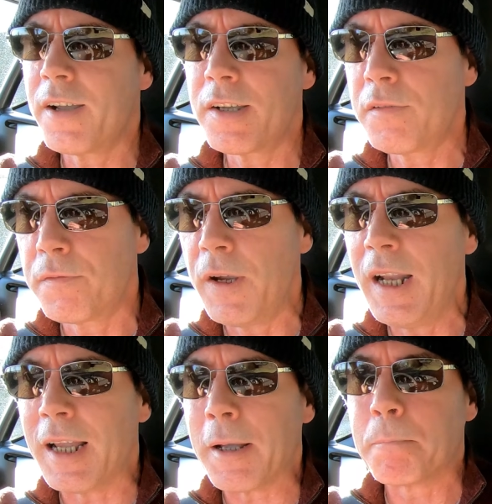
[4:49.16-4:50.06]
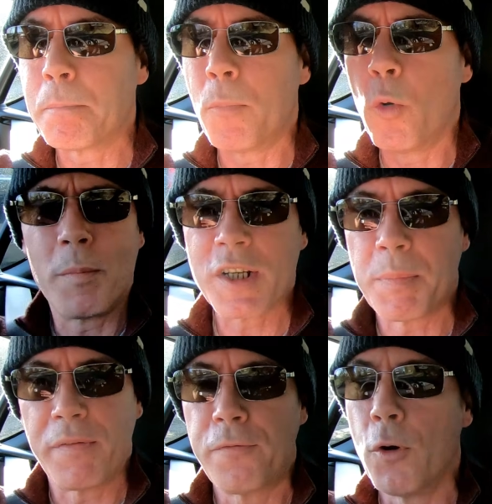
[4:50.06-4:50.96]
I could feel it almost
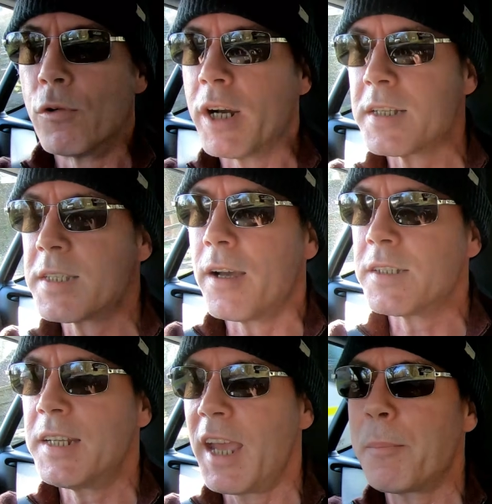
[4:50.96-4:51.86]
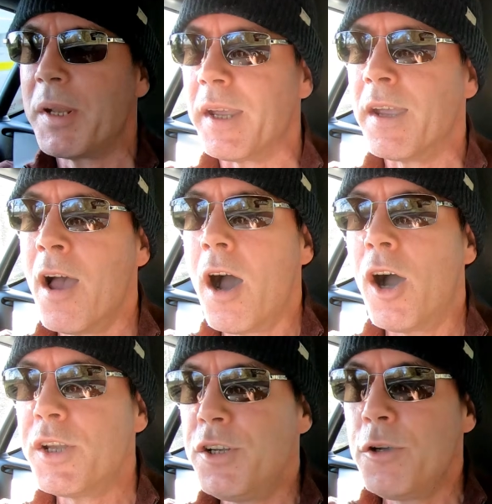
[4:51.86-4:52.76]
before it started happening.
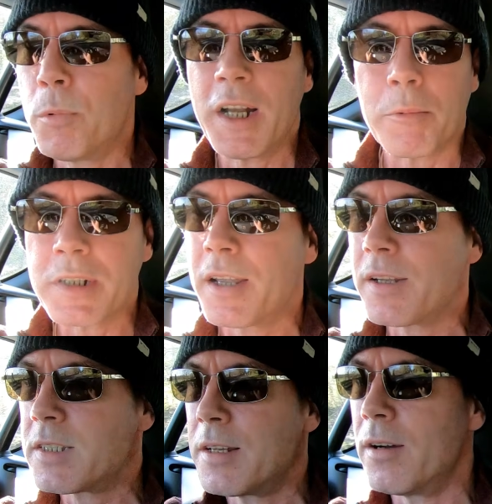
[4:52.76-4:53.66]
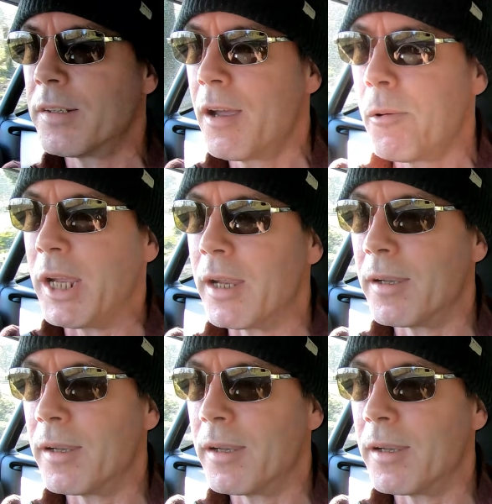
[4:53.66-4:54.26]
I knew when it was going to start going.